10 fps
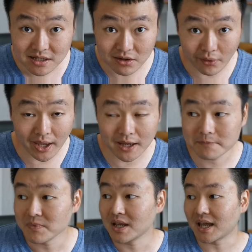
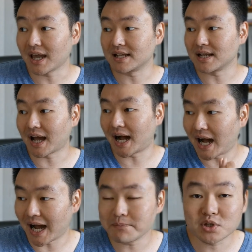Okay? And
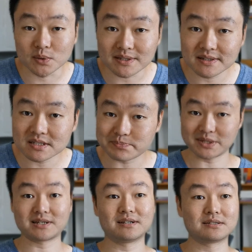I'm doing this
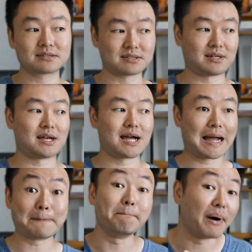because
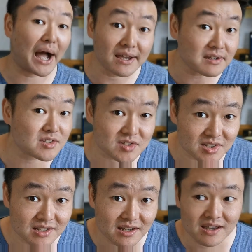I'm biased
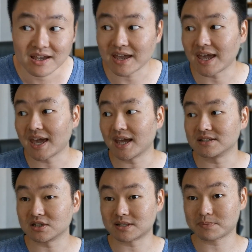and
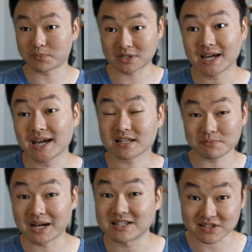to, to protect
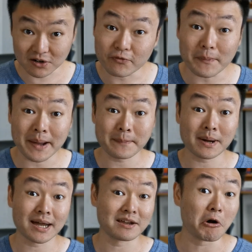myself from
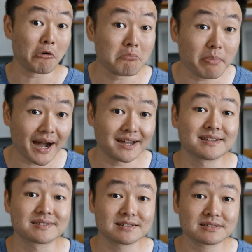my own
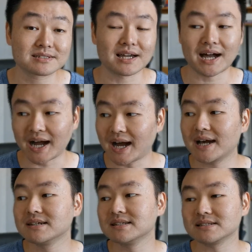biases,
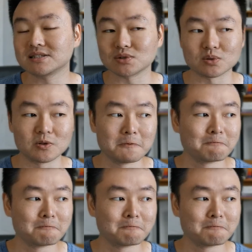I need to